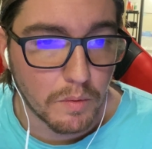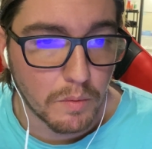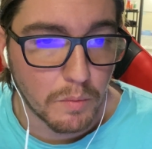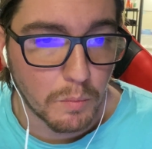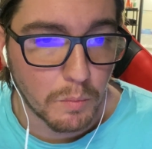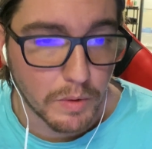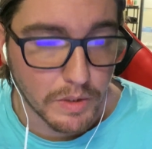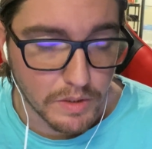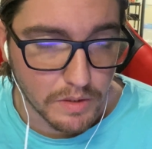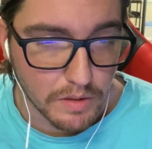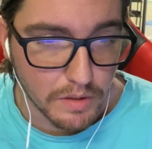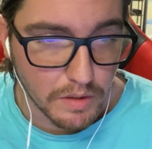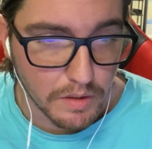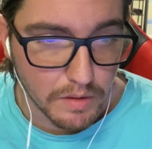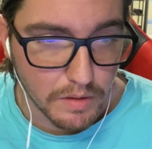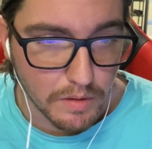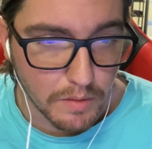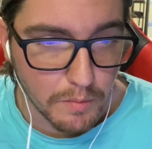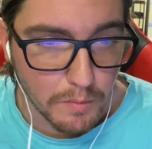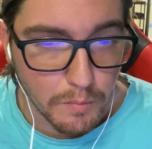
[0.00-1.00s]
when
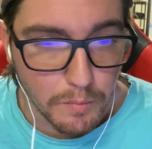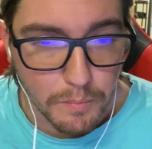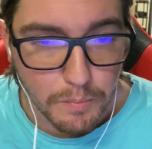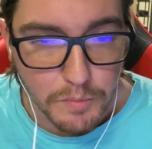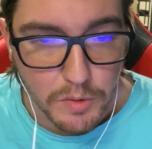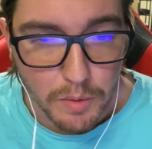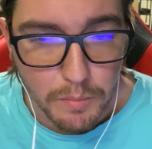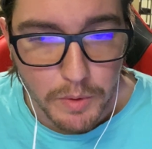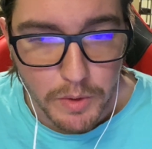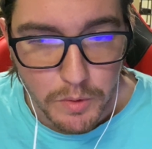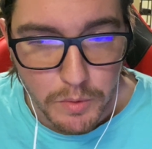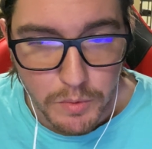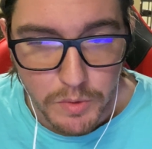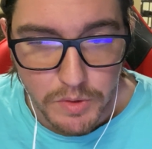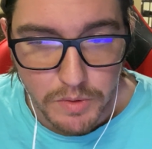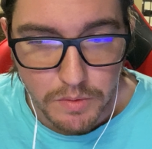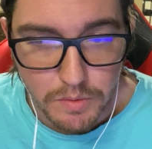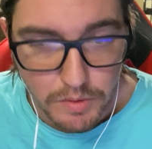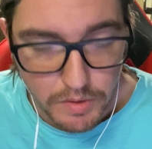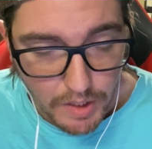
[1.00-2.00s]
someone who
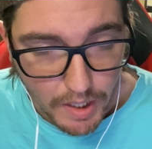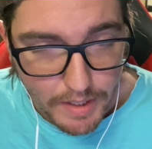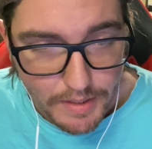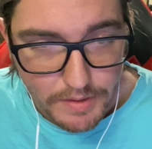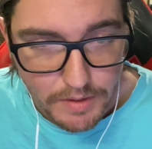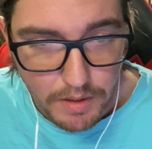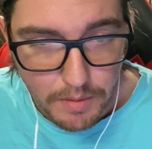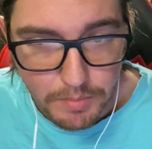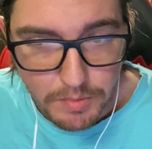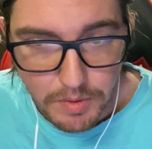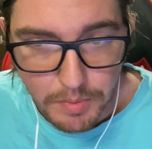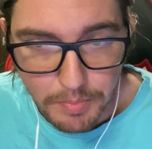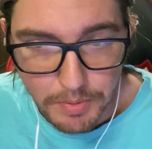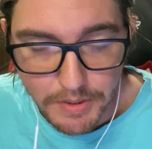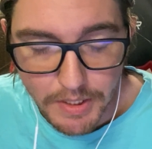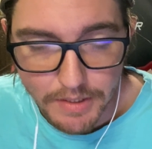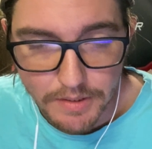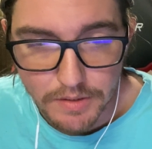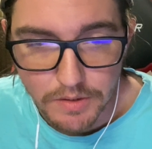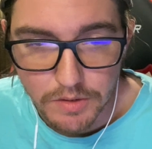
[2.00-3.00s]
signs up to
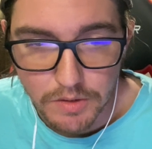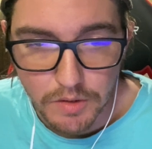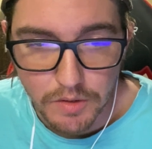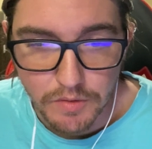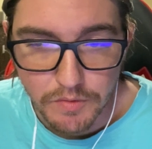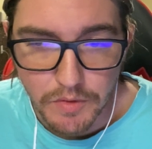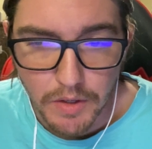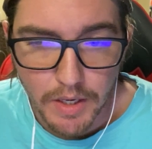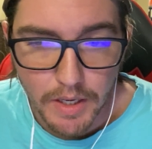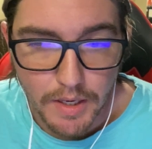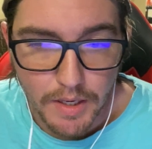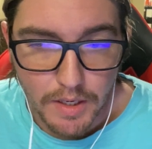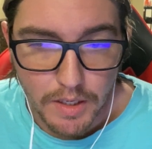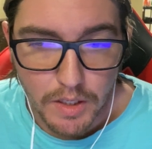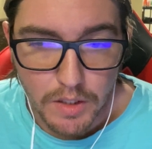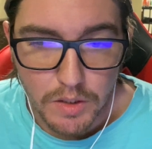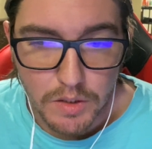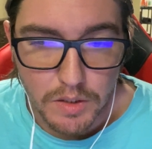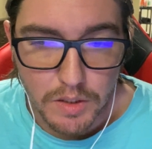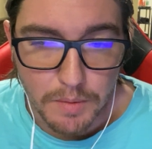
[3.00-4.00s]
protect and serve
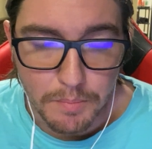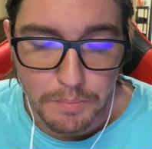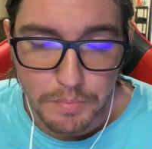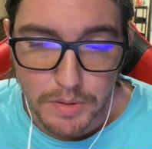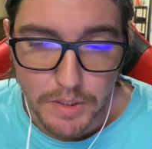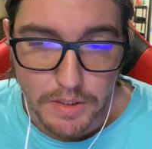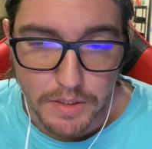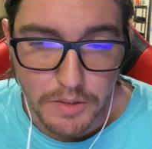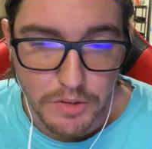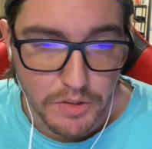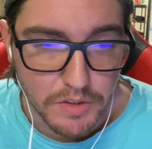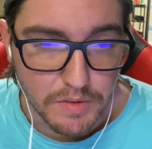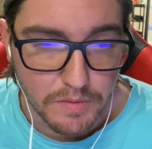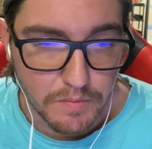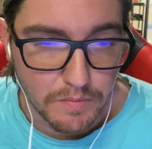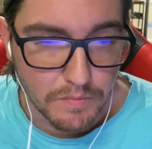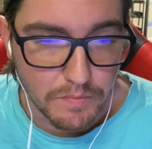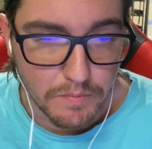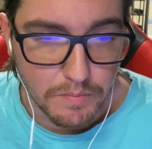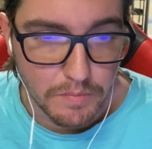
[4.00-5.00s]
completely just
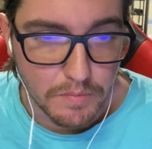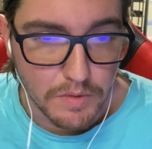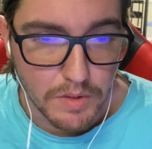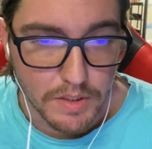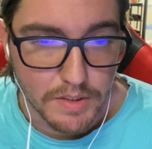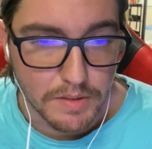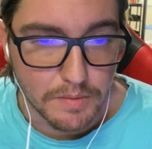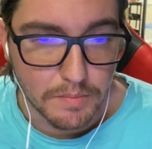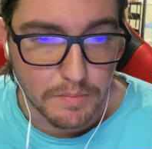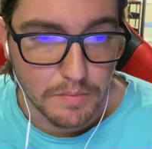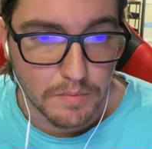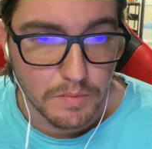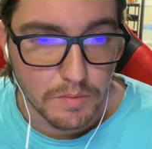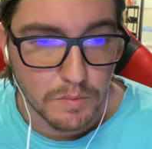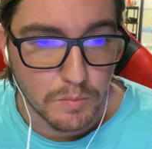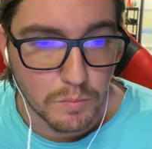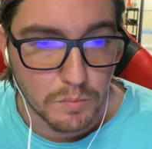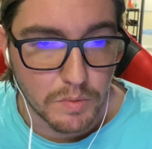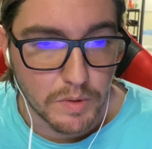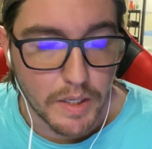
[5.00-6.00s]
doesn't
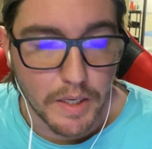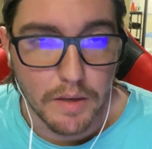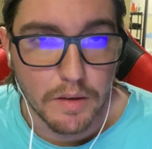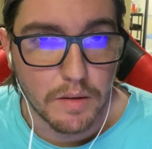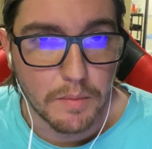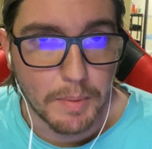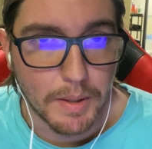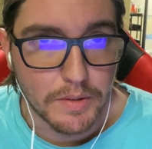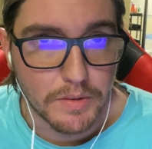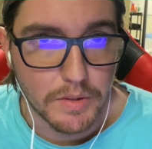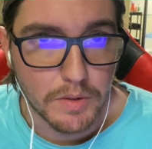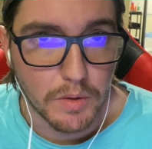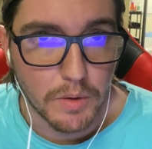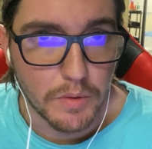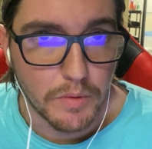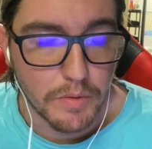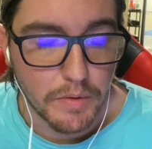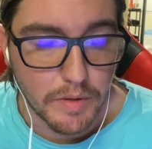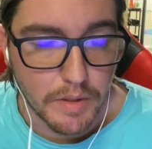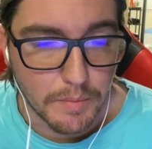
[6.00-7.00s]
care about their
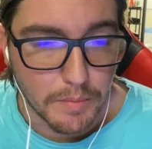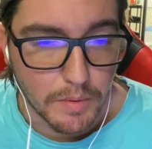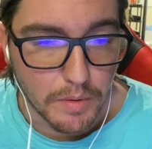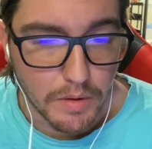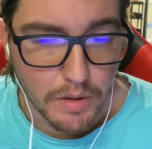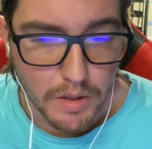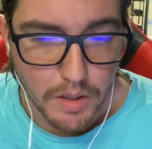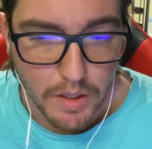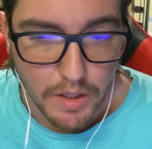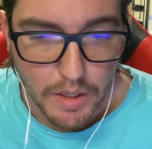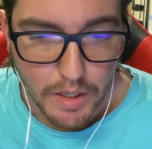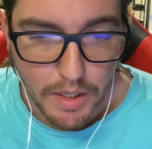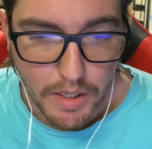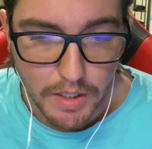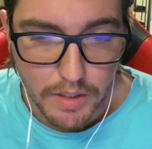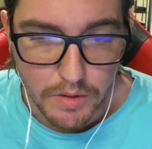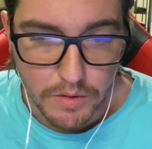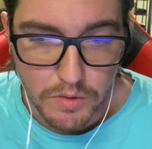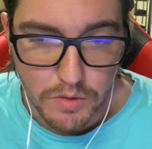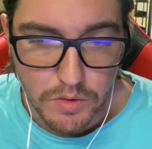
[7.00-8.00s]
oath anymore.
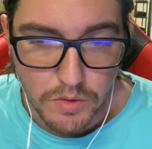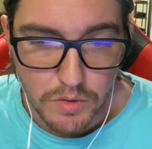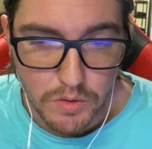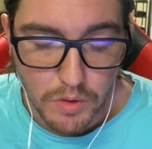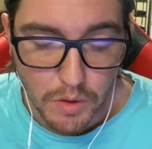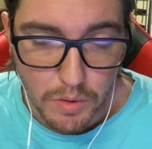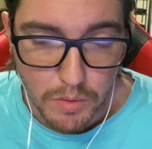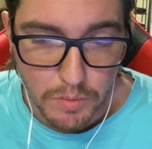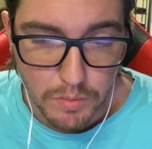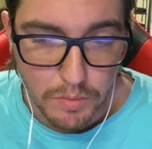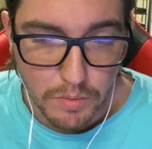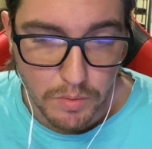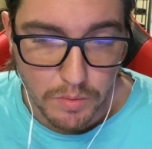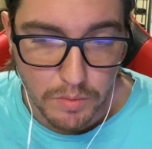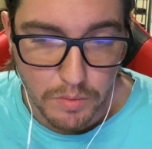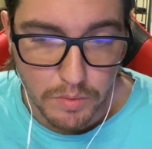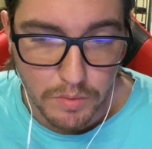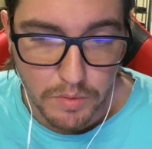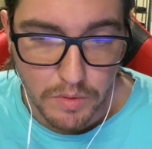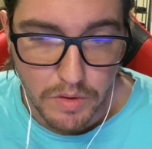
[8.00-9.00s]
And don't
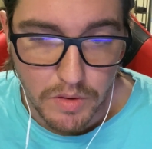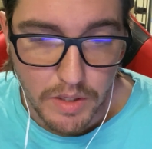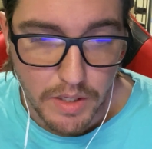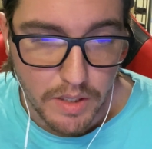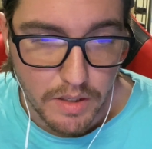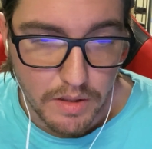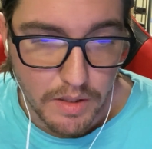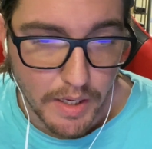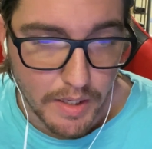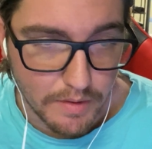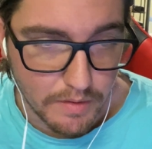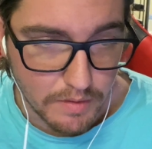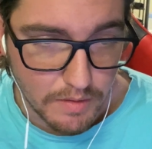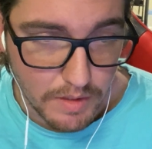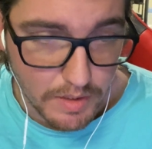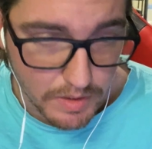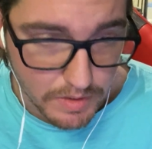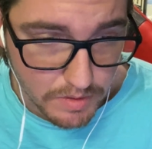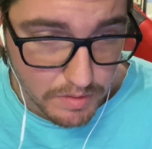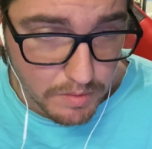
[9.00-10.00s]
think that
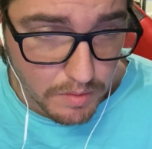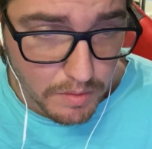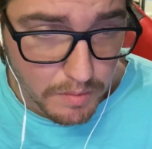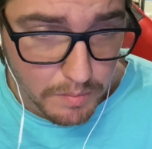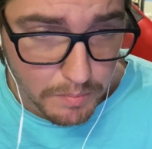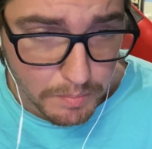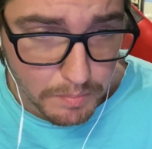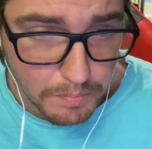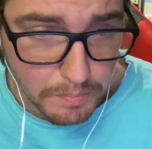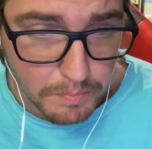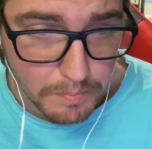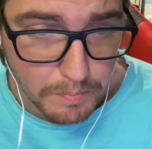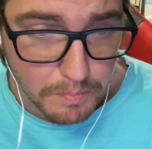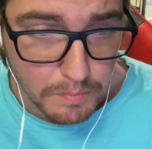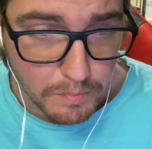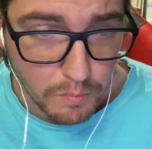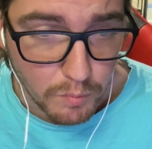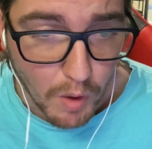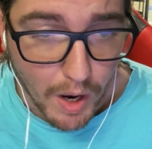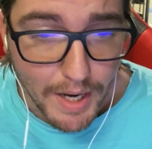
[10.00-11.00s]
these
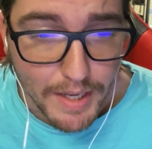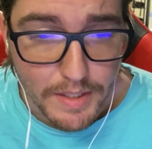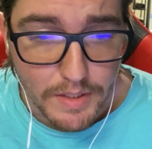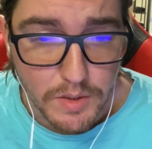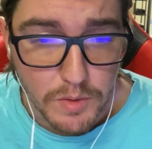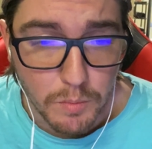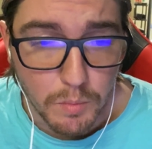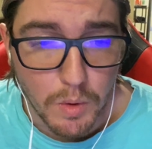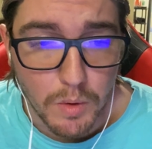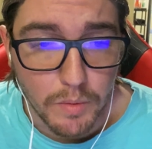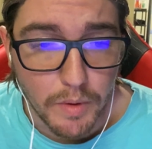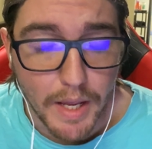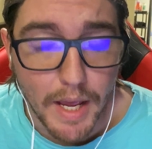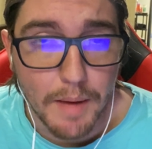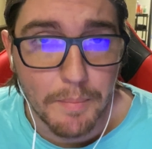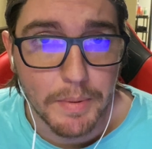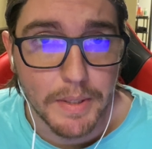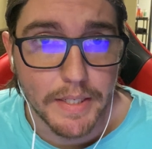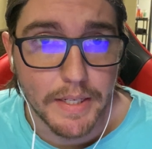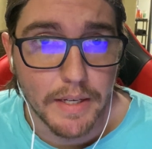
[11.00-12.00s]
riots won't
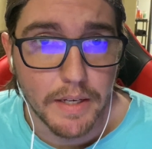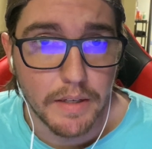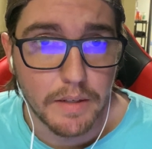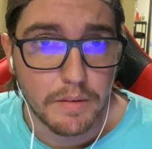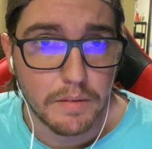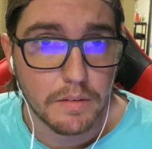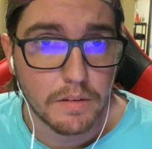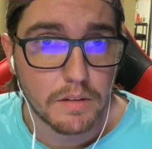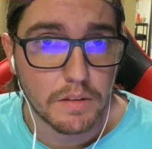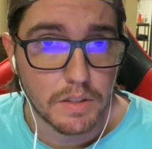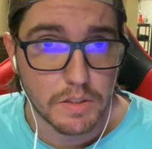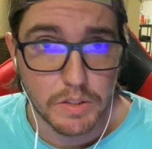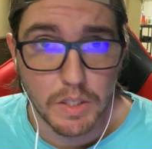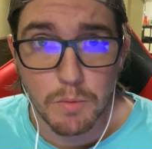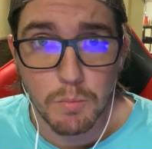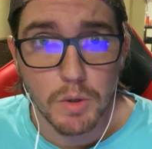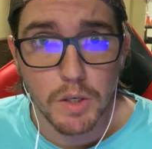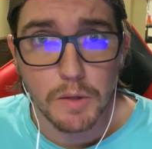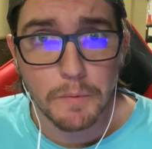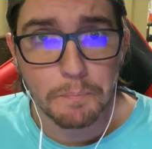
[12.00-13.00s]
happen again, because they
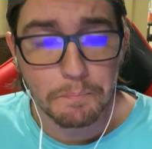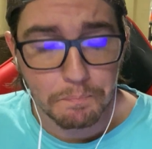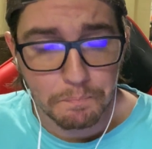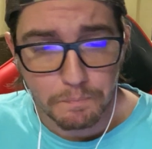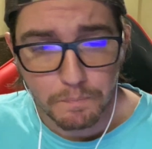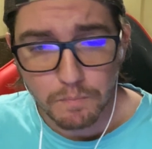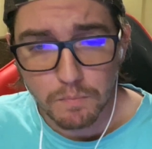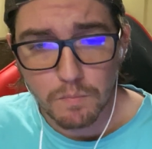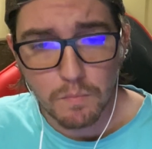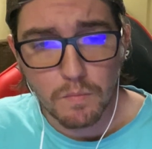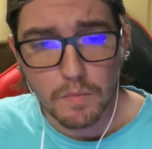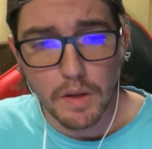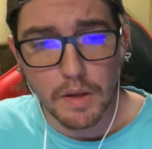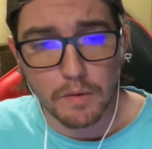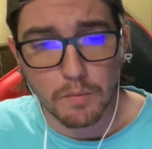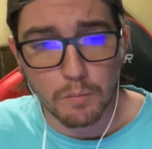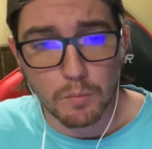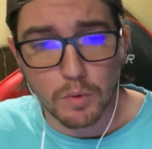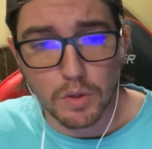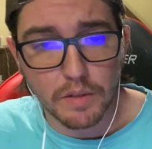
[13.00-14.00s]
will,
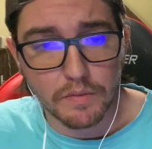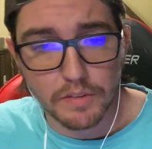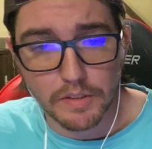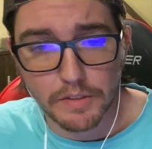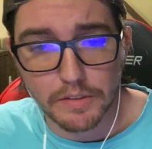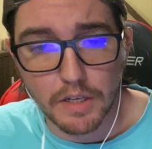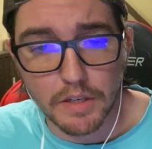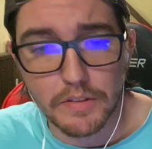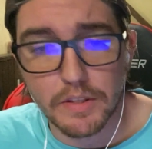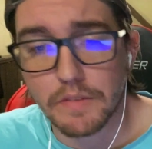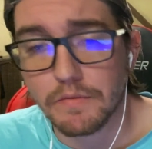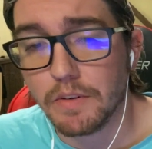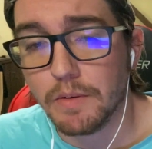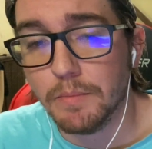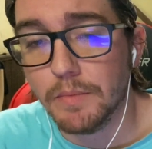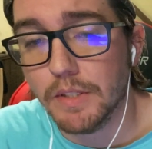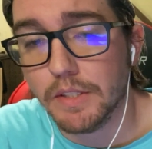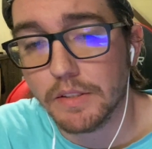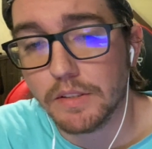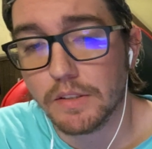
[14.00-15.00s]
and we'll have learned nothing
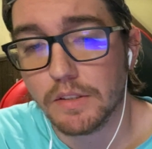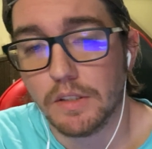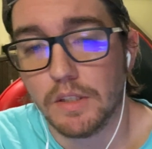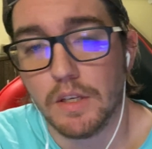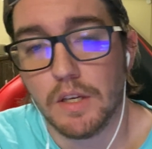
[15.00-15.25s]
from this.